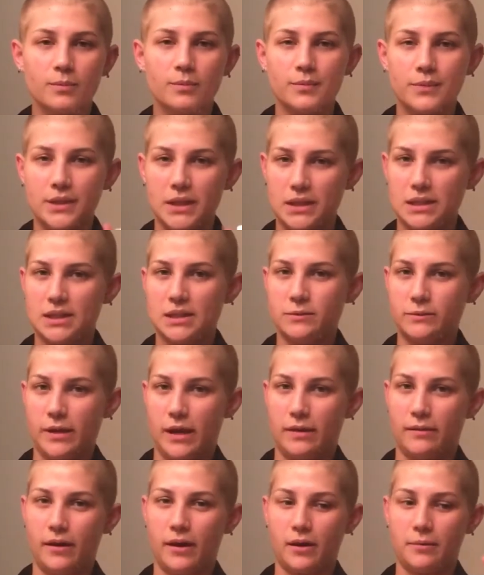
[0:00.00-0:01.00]
this is what I
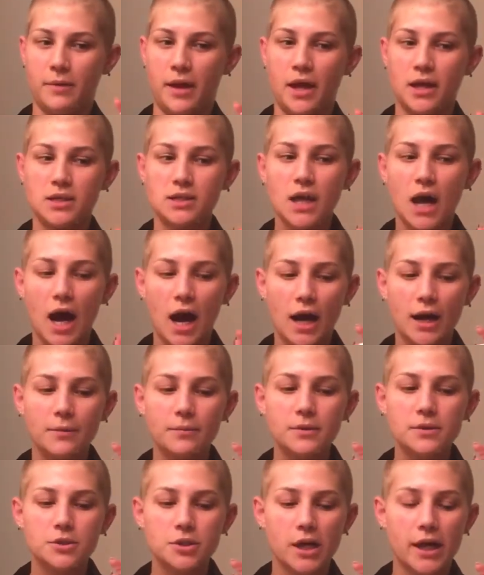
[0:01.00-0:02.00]
recommend. I
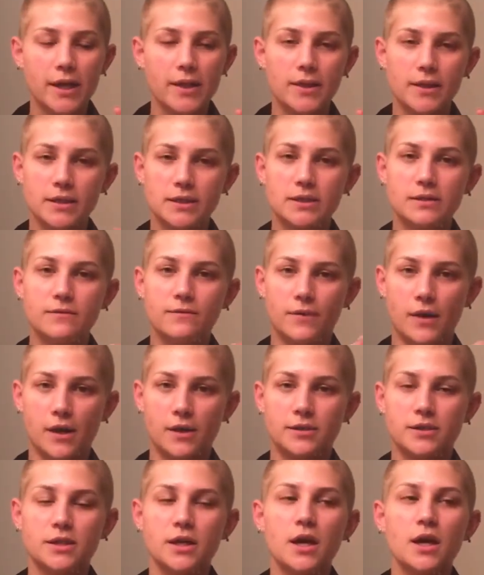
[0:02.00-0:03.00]
would try this
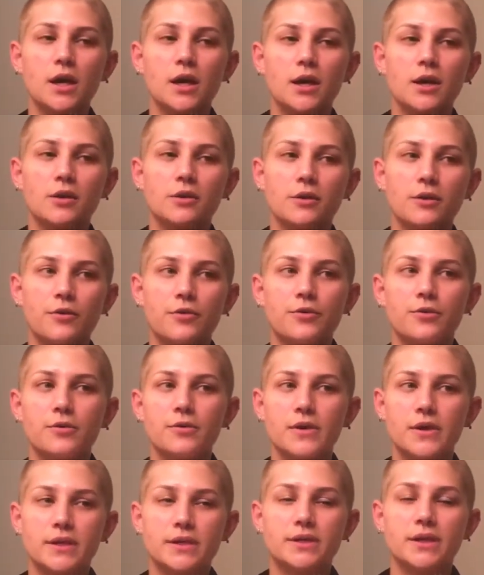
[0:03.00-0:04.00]
first. Go through
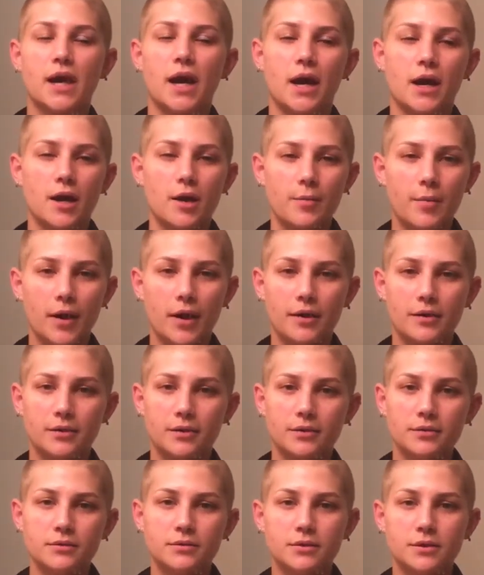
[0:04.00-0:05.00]
the entire bottle.
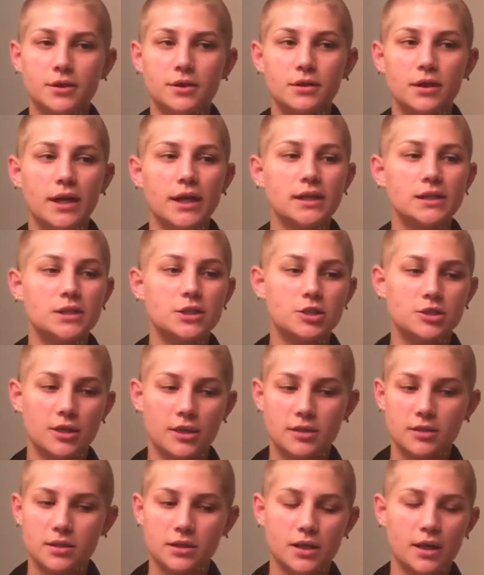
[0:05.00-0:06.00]
It's
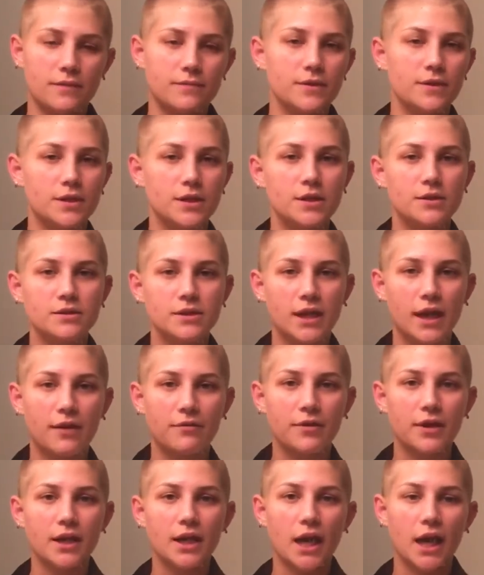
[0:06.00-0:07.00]
gentle enough you can use it
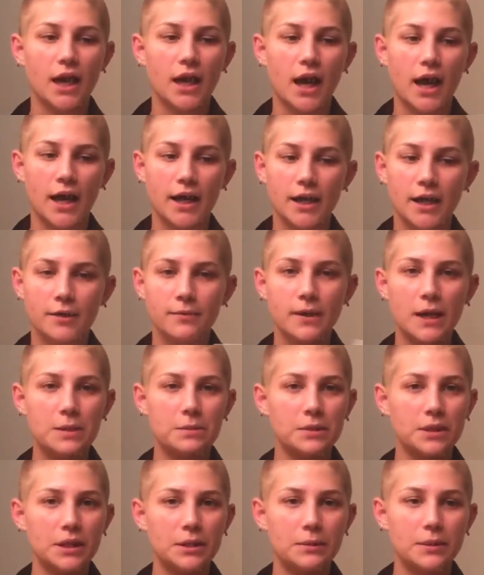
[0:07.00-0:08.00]
every night. I get red
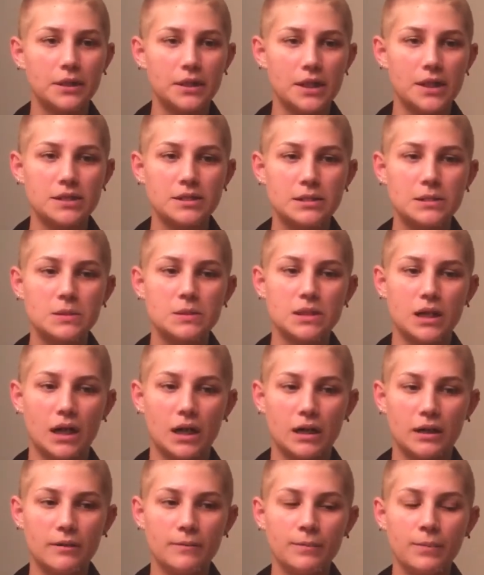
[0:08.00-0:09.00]
really quickly, as you
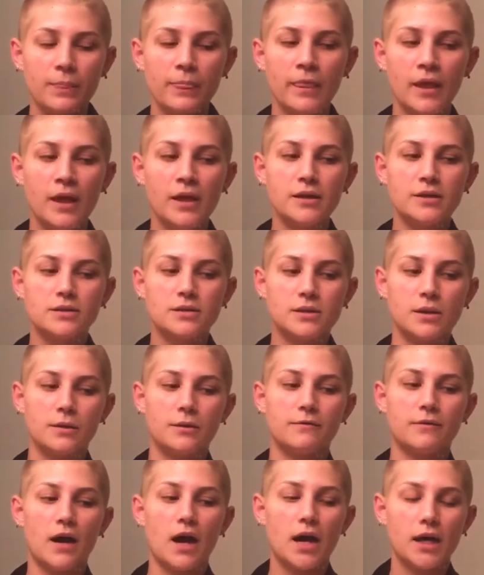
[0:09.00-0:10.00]
saw, so if
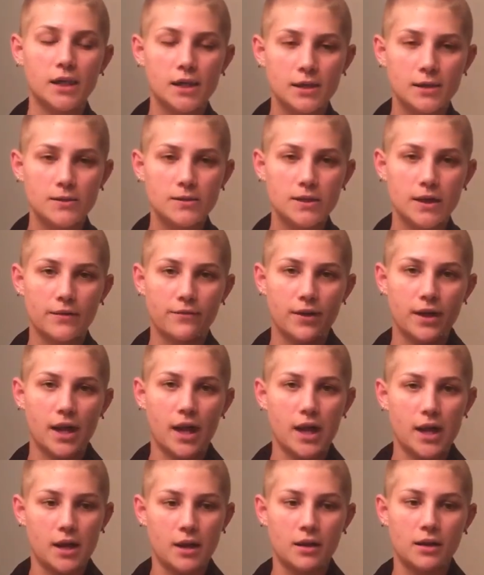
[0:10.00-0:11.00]
I can use it every
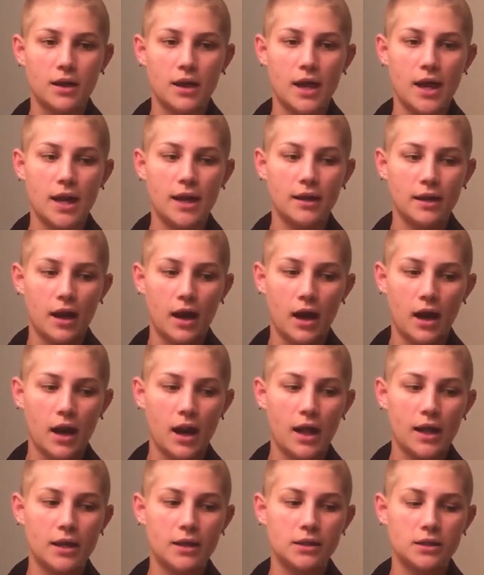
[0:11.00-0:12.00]
night and not
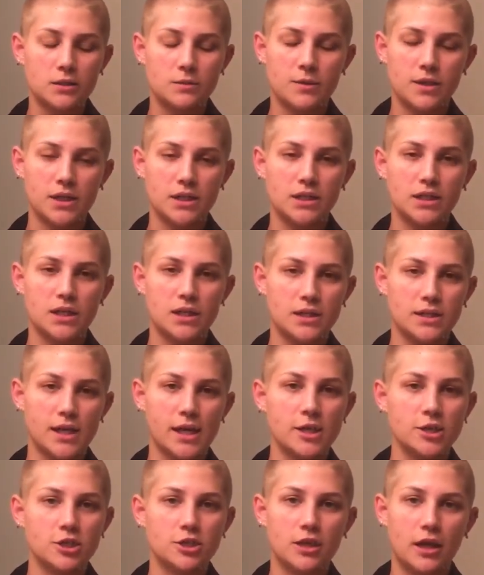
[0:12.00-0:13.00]
experience
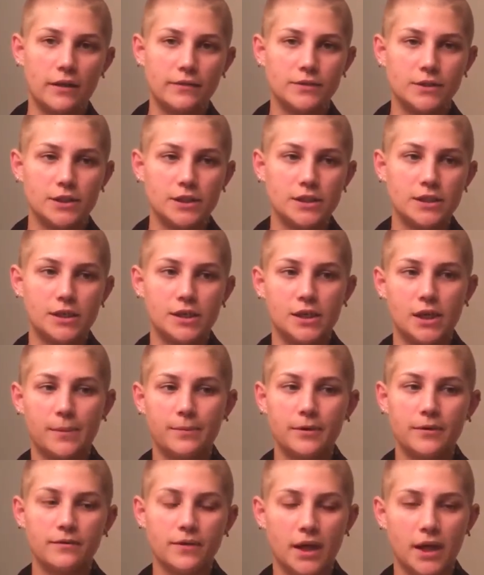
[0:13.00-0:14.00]
irritation after a certain number
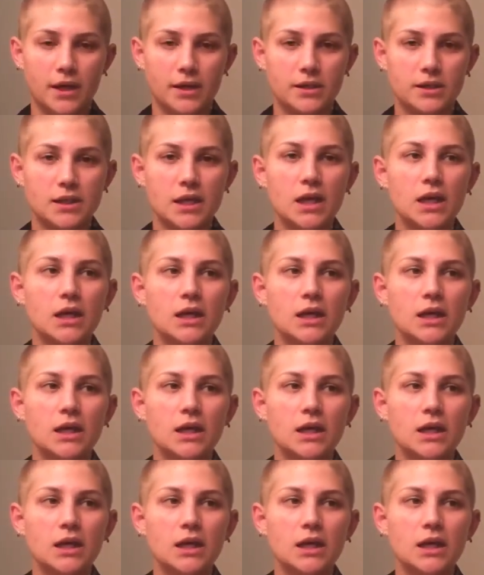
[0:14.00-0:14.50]
of nights,